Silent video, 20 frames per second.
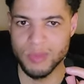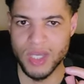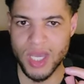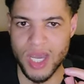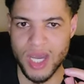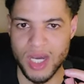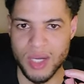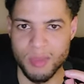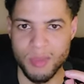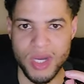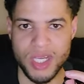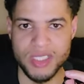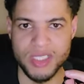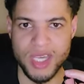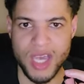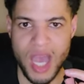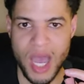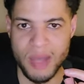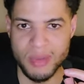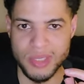a bunch
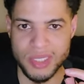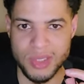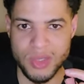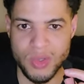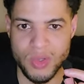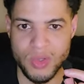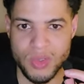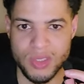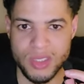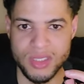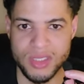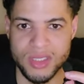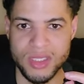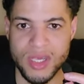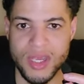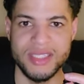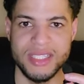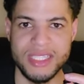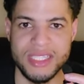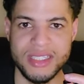of obstacles.
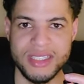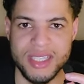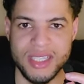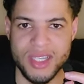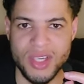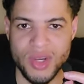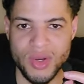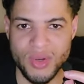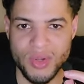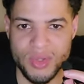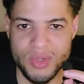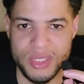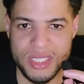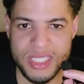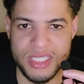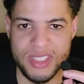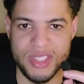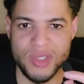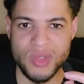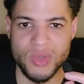The the gurus
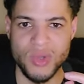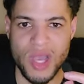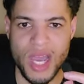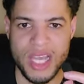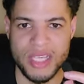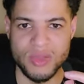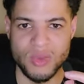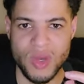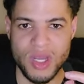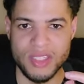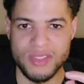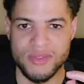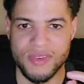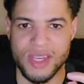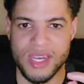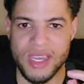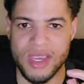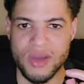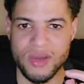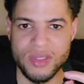that you guys watch
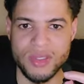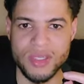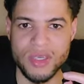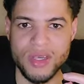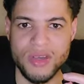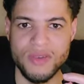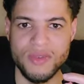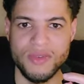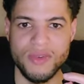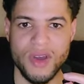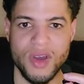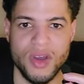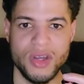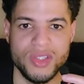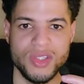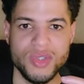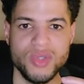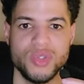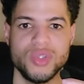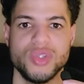videos of
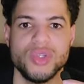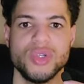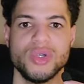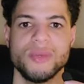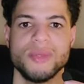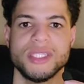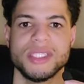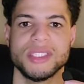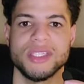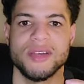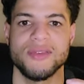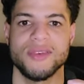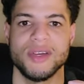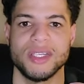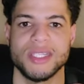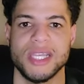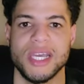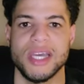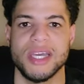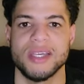on YouTube and stuff
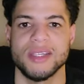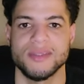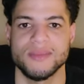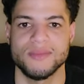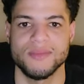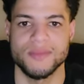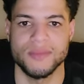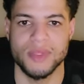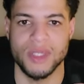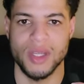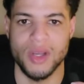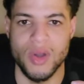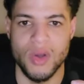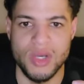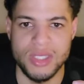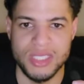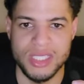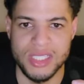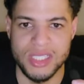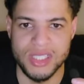like that, they're
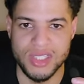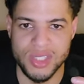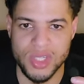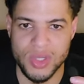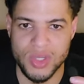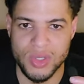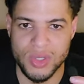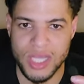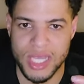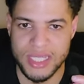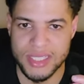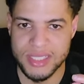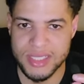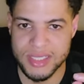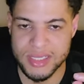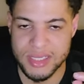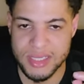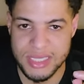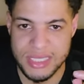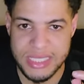always going to show you like
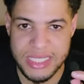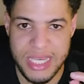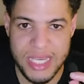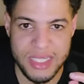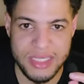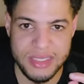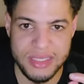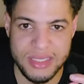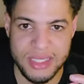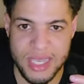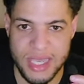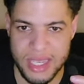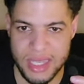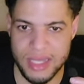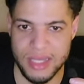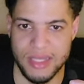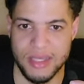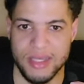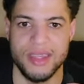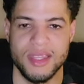the success
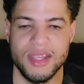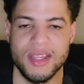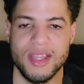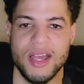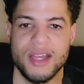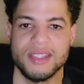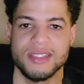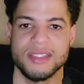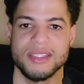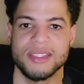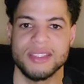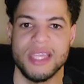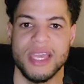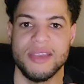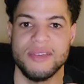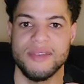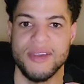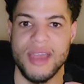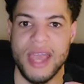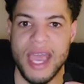and the clients that
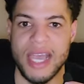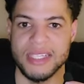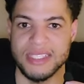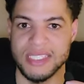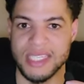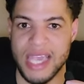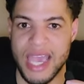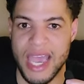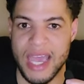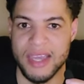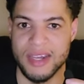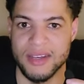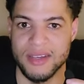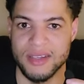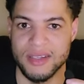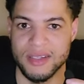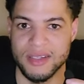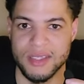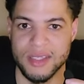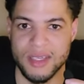they've actually had,
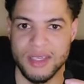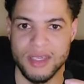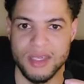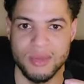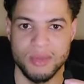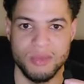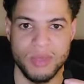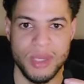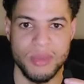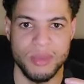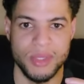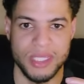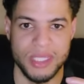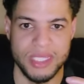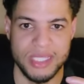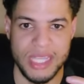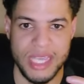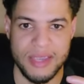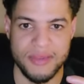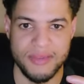the people
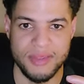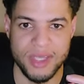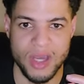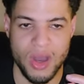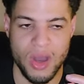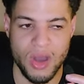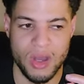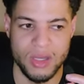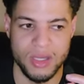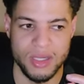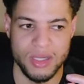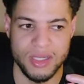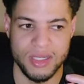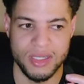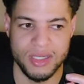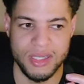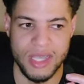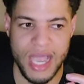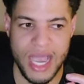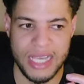that they've taught
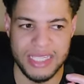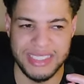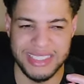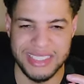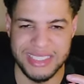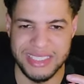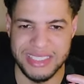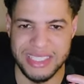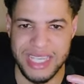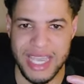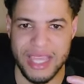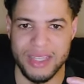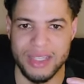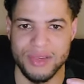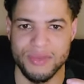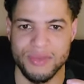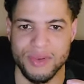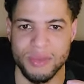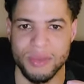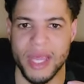actually
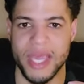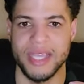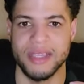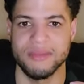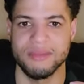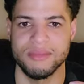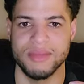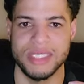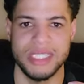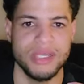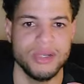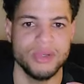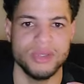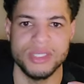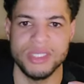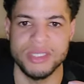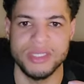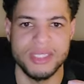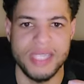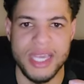scaling from like 0
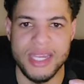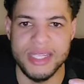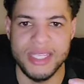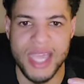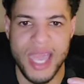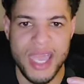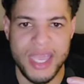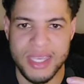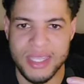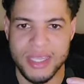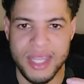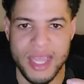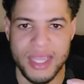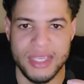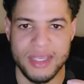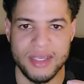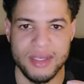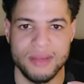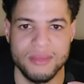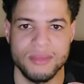to 10k in
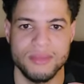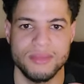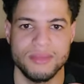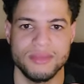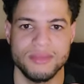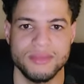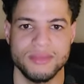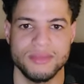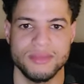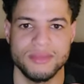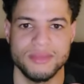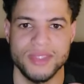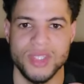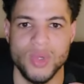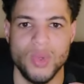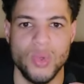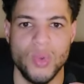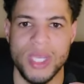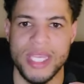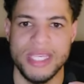like
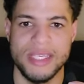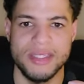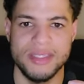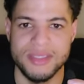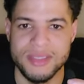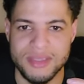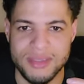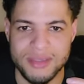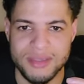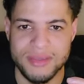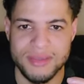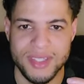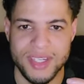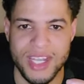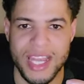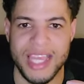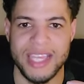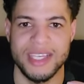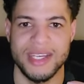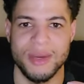2 weeks or
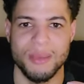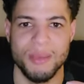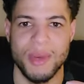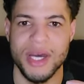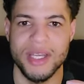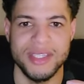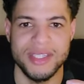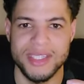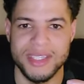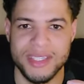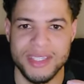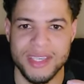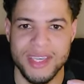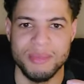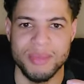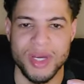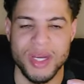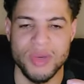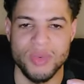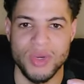like a month.
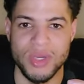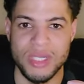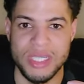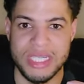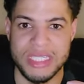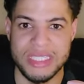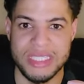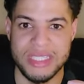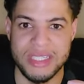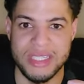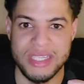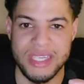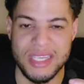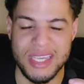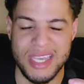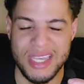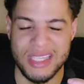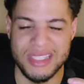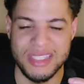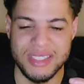But
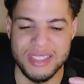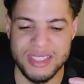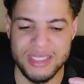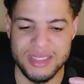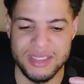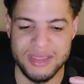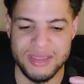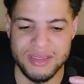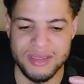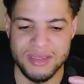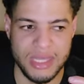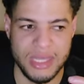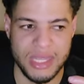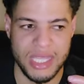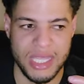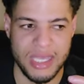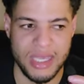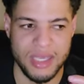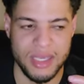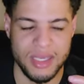realistically, it's just
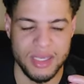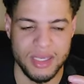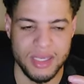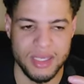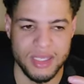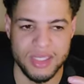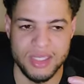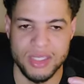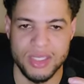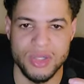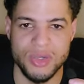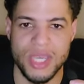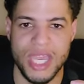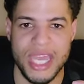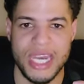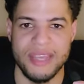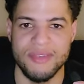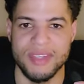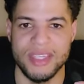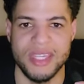the you
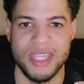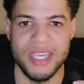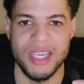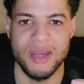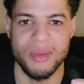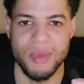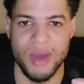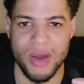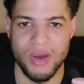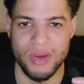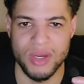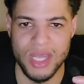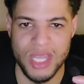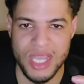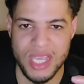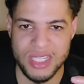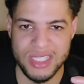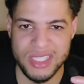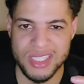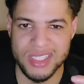can't even think about
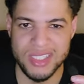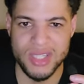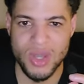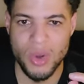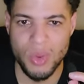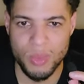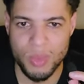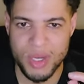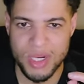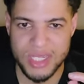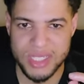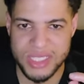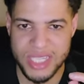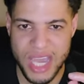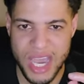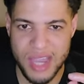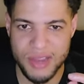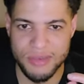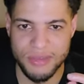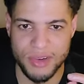just don't put a
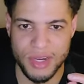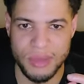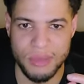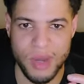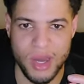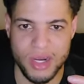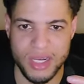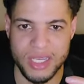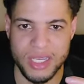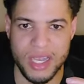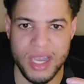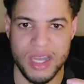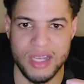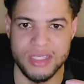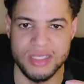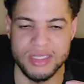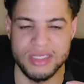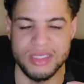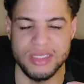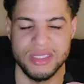time frame on it,
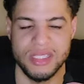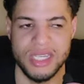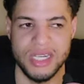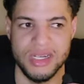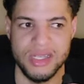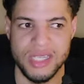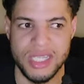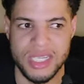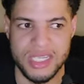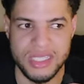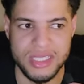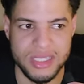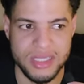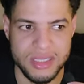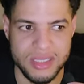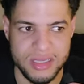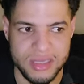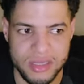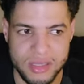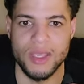guys. Literally
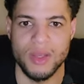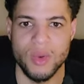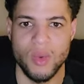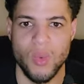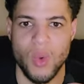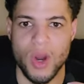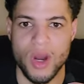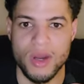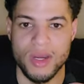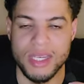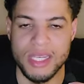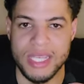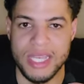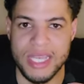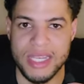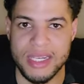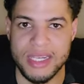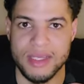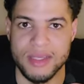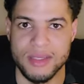just work
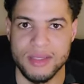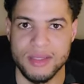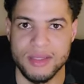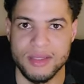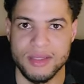and